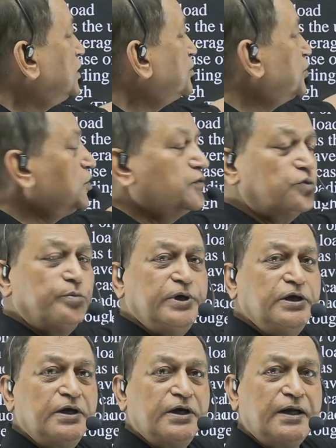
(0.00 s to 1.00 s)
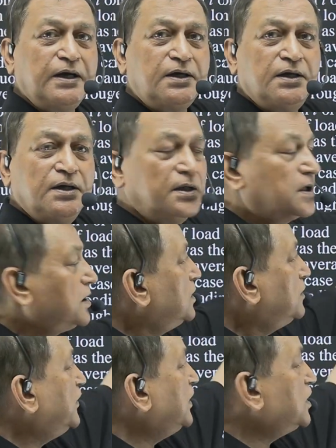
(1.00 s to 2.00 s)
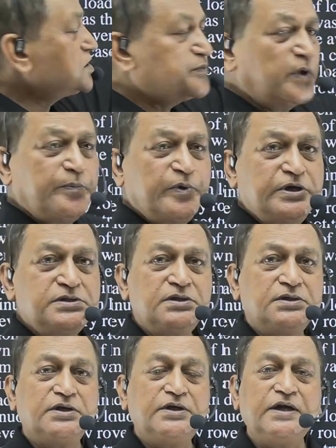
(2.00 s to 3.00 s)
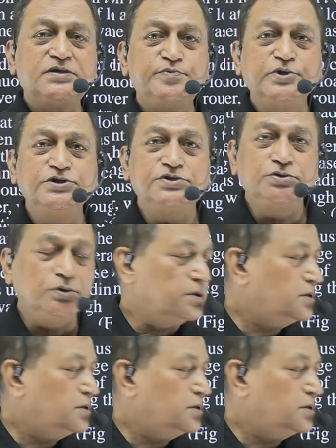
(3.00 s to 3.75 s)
proved to be incorrect. In various papers it has been shown.